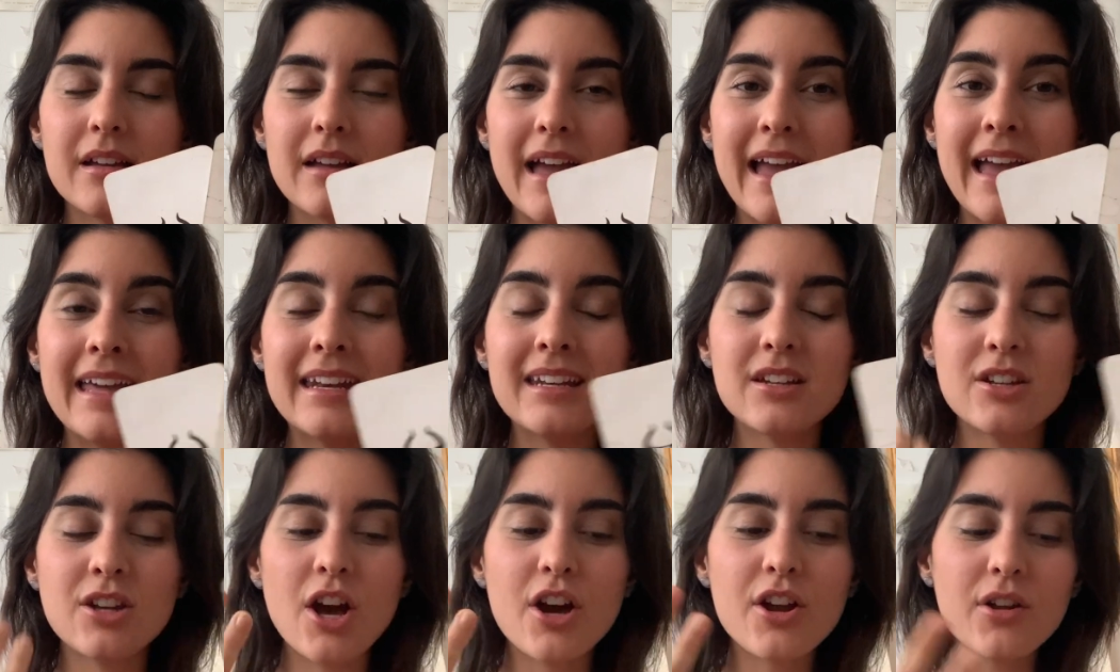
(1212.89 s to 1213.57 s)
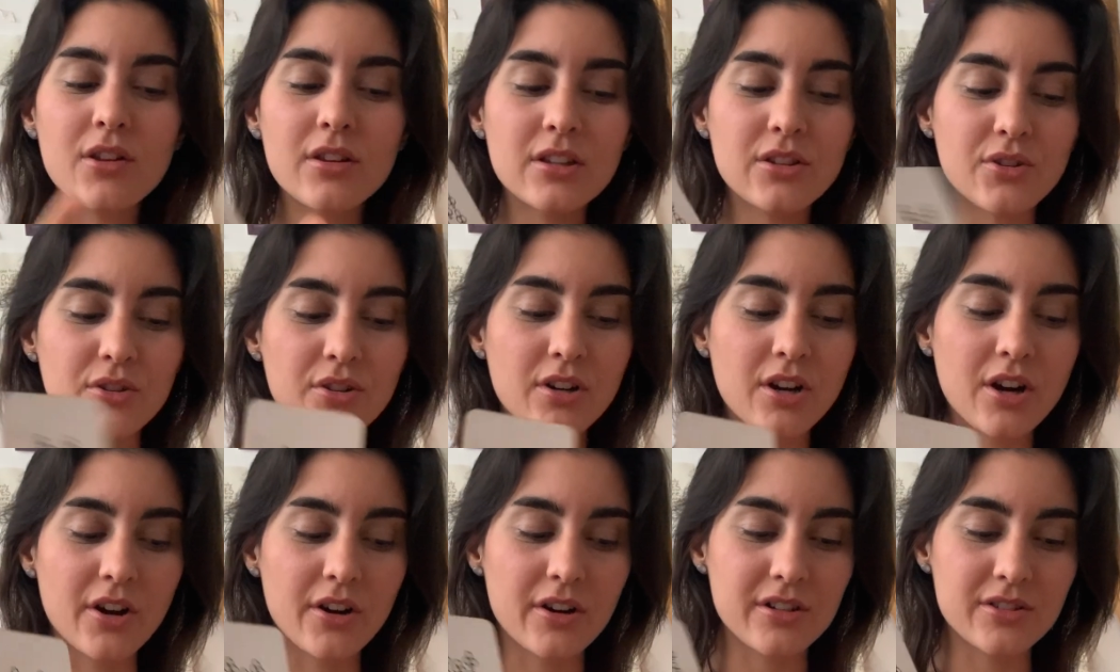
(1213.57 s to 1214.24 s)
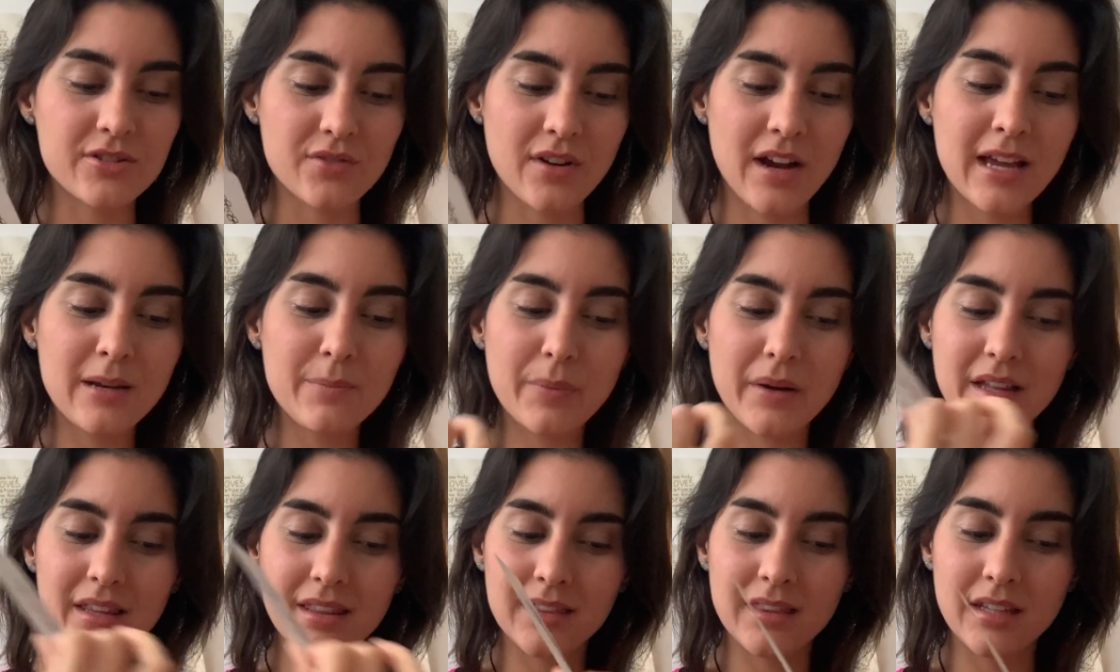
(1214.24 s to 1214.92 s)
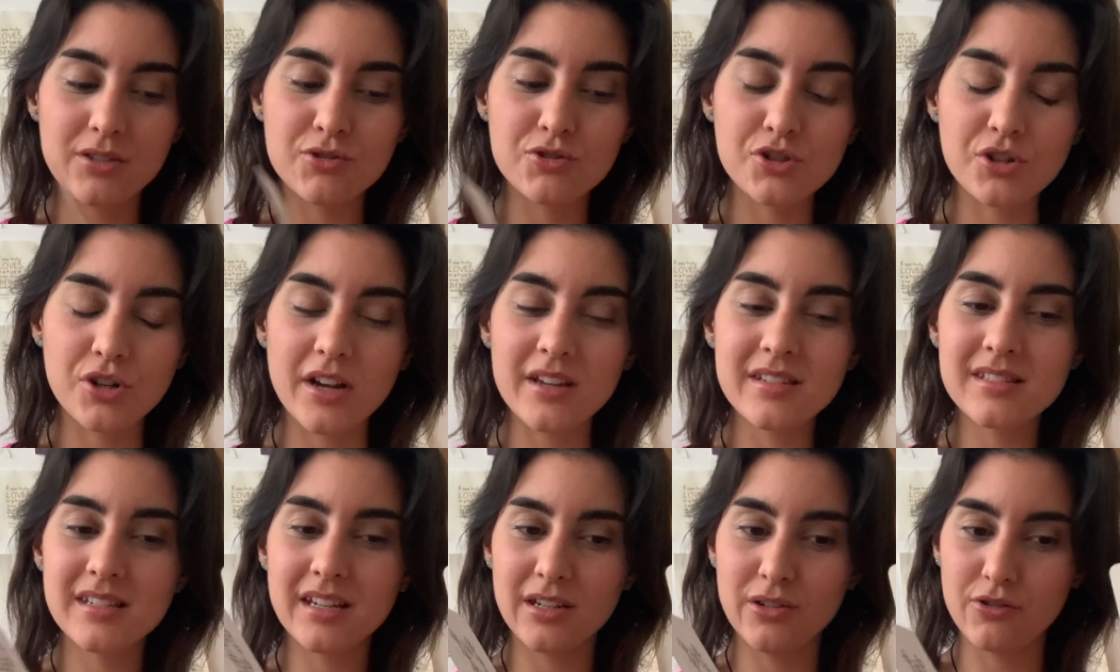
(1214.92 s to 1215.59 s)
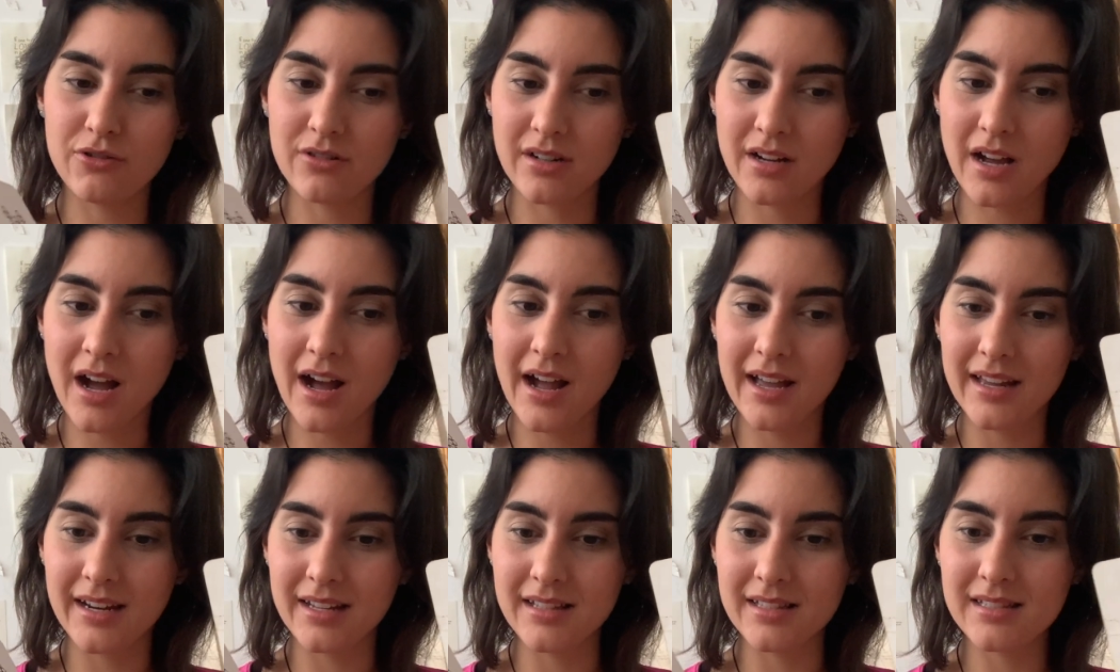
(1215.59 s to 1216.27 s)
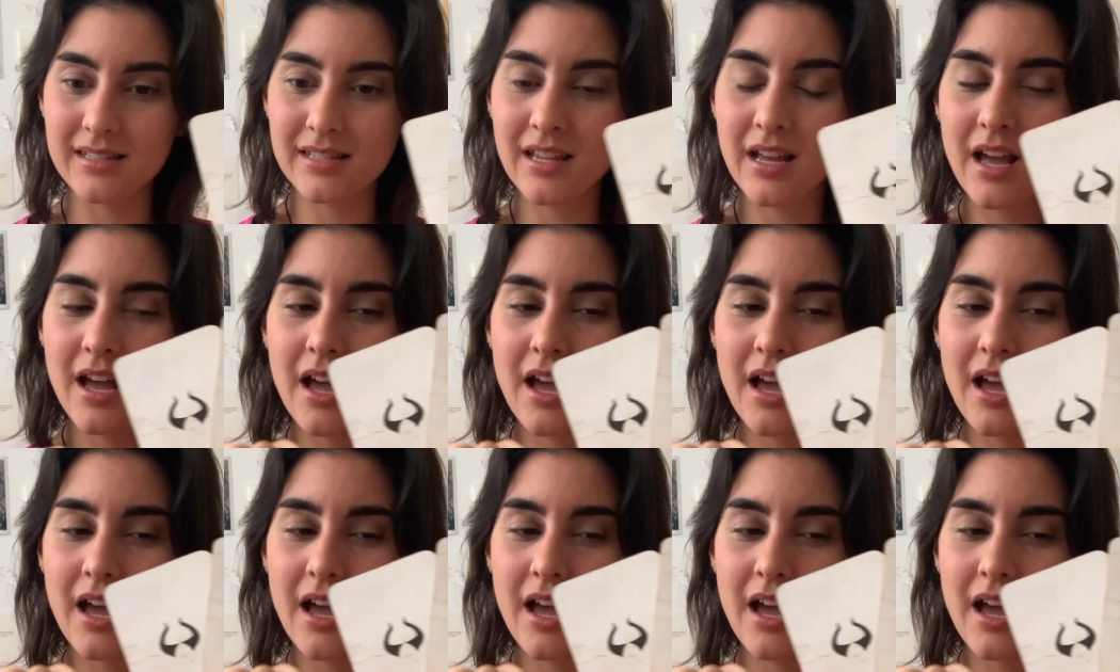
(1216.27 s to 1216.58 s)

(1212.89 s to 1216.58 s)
and not only your courage, right, but the trust in your guidance,